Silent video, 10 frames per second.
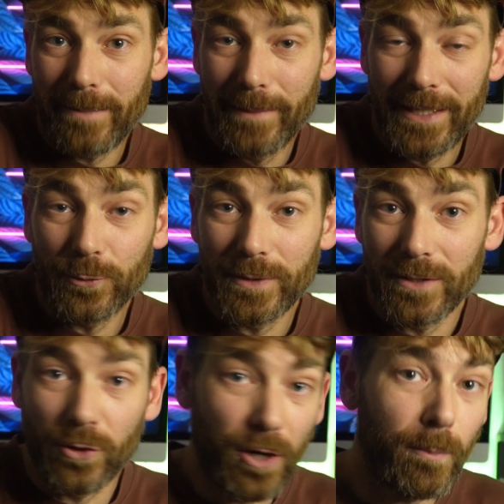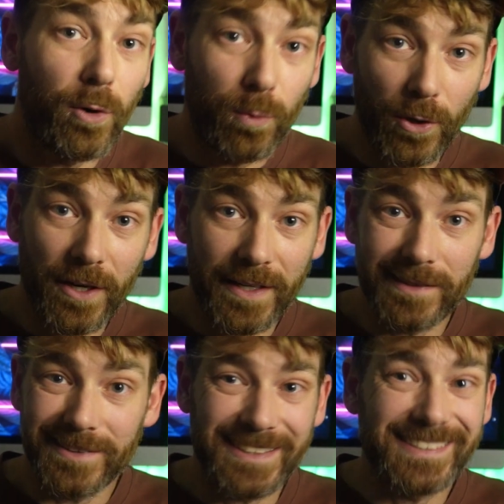in me doing a lot more work,
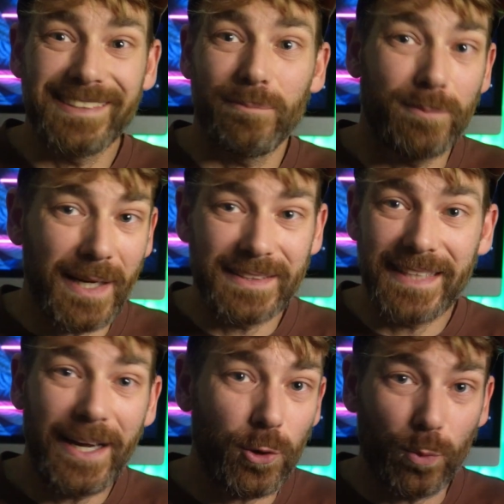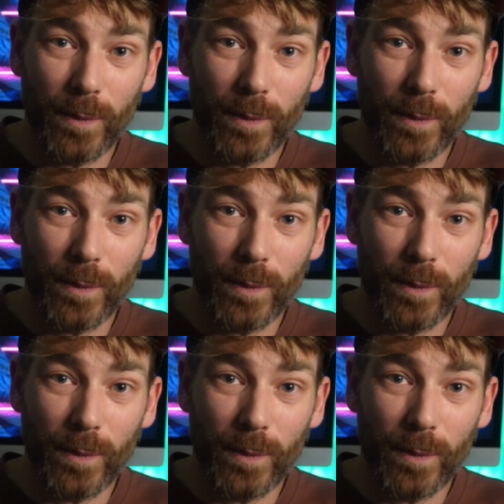and it's just a cycle.